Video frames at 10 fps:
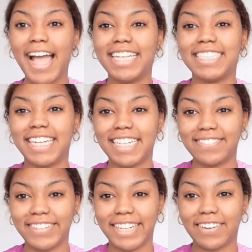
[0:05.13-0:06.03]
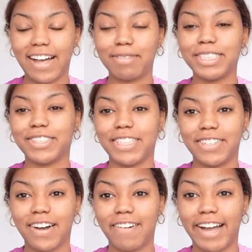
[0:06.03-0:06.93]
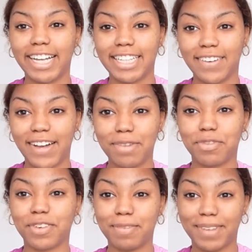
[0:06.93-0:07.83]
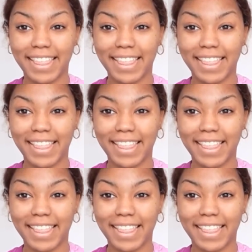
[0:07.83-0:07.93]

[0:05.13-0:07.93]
In today's video, I'll be showing you how I glow up from